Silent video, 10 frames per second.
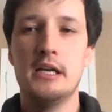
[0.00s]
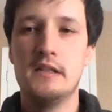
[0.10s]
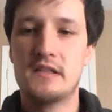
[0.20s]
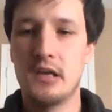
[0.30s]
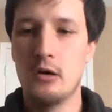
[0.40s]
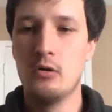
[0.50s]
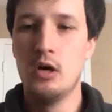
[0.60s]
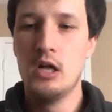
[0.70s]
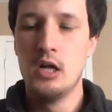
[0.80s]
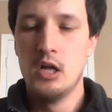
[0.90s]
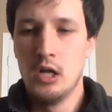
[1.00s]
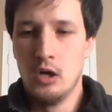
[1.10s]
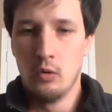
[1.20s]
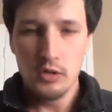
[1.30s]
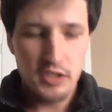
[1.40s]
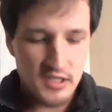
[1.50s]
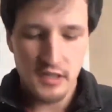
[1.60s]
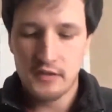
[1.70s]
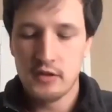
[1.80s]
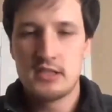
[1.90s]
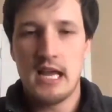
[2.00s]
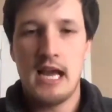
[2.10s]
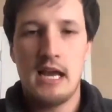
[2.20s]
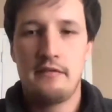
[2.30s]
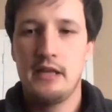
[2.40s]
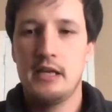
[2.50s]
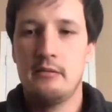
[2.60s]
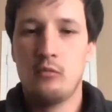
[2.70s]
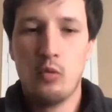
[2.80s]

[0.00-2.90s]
And so we're just enthused to have him.